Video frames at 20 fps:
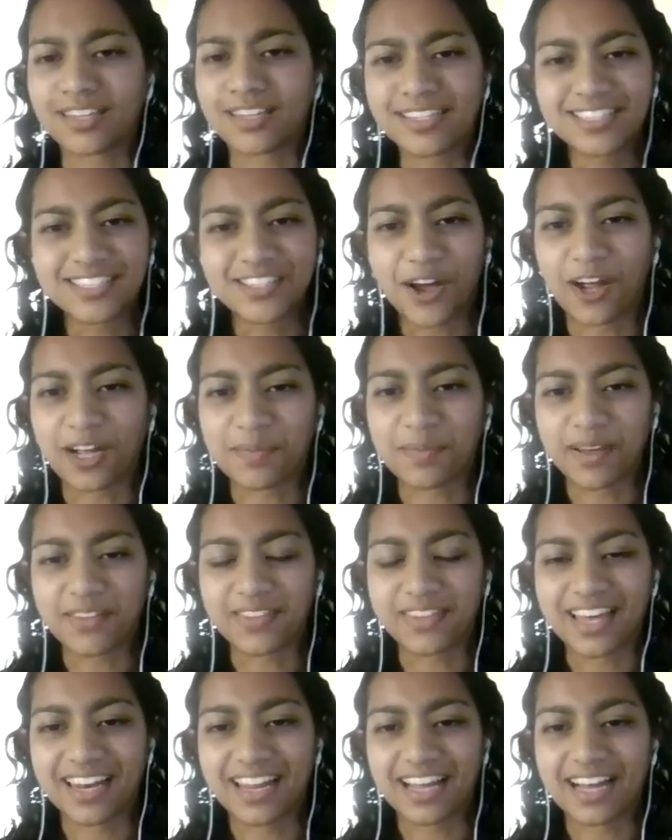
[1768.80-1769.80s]
could talk
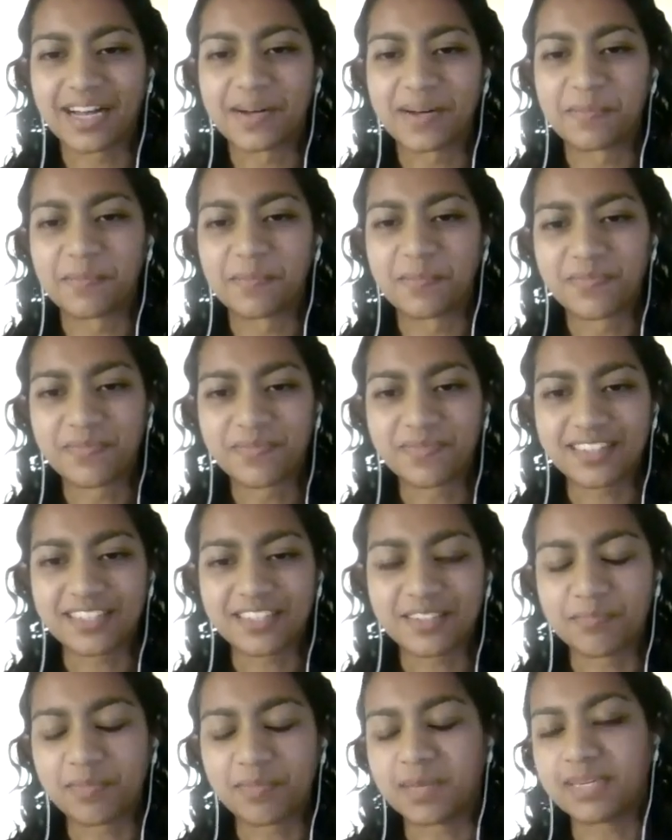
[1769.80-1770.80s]
about that,
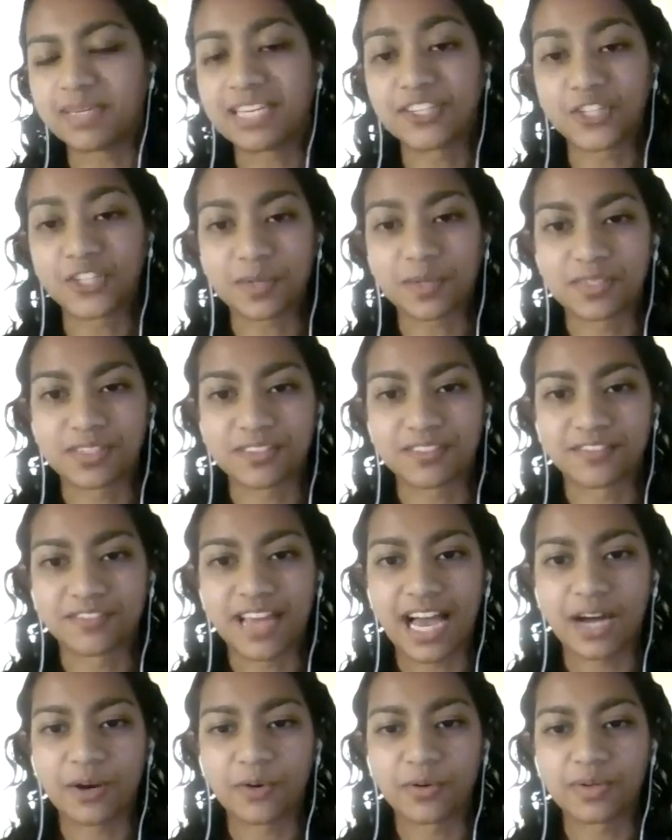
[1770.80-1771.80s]
maybe in terms
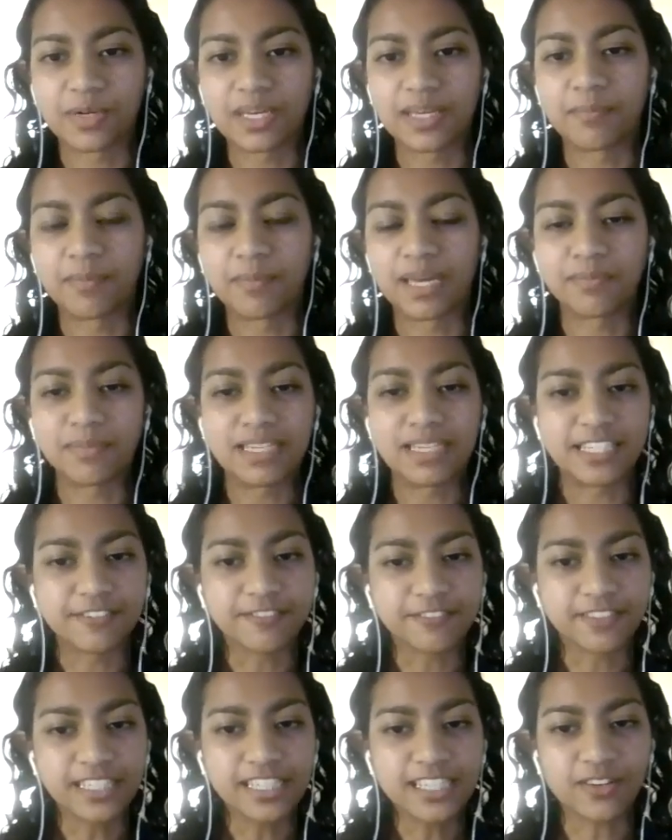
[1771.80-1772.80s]
of how it might be
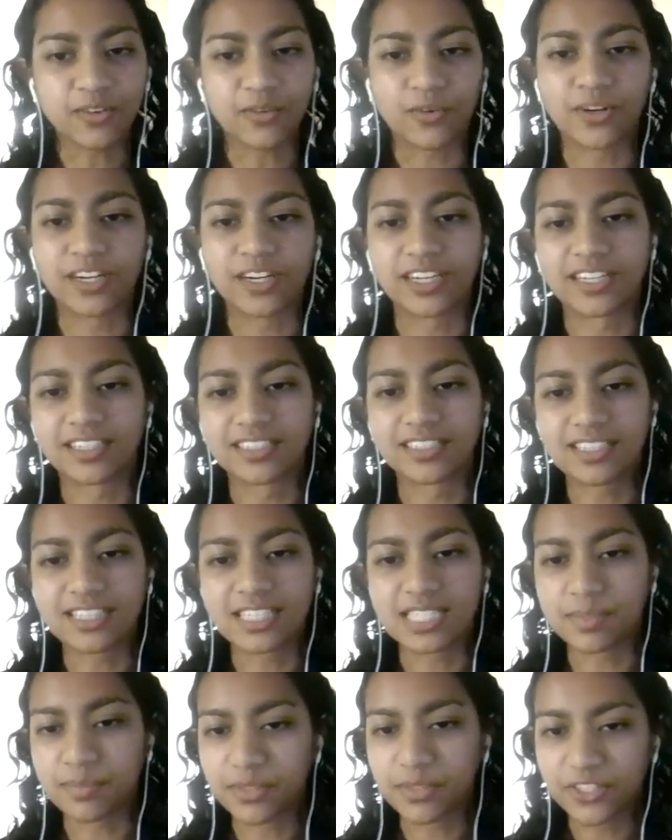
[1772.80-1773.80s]
different or
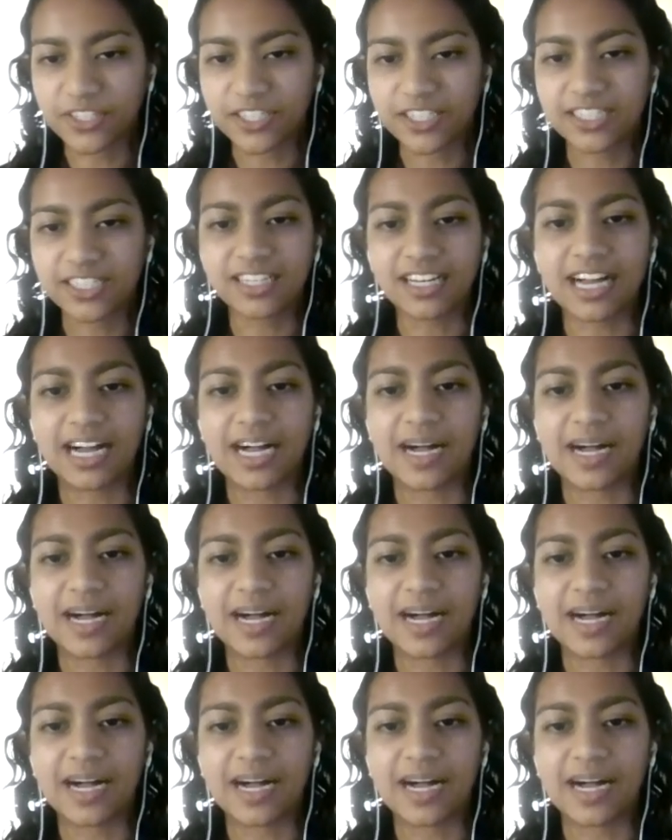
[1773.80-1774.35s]
similar,